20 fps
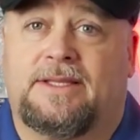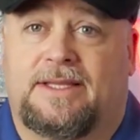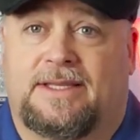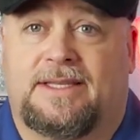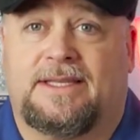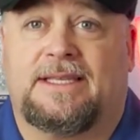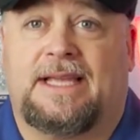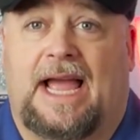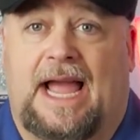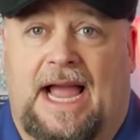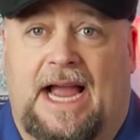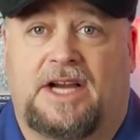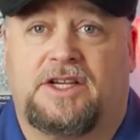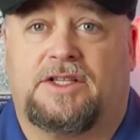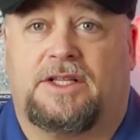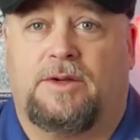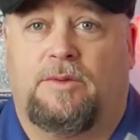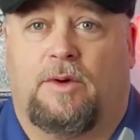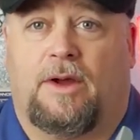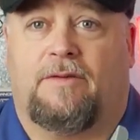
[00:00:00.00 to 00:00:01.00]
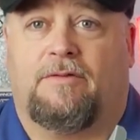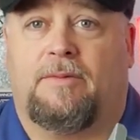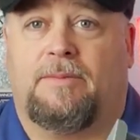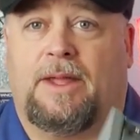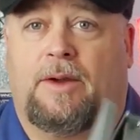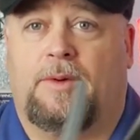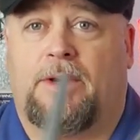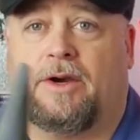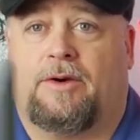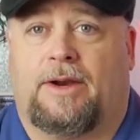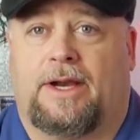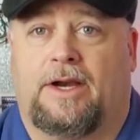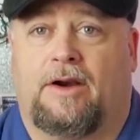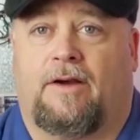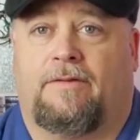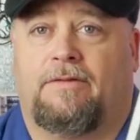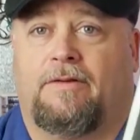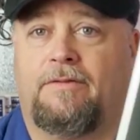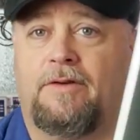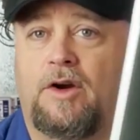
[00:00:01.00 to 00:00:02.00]
This is actually one of them that we created
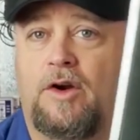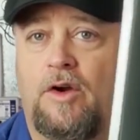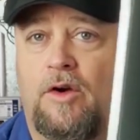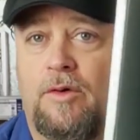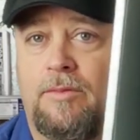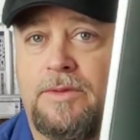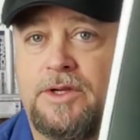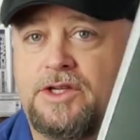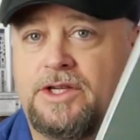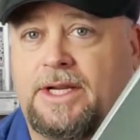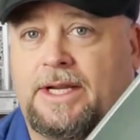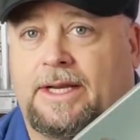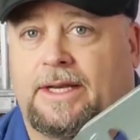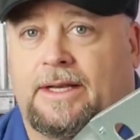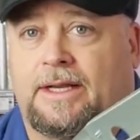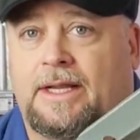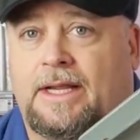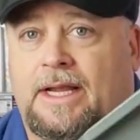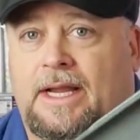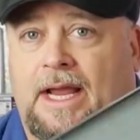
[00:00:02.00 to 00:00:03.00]
off of our own machine.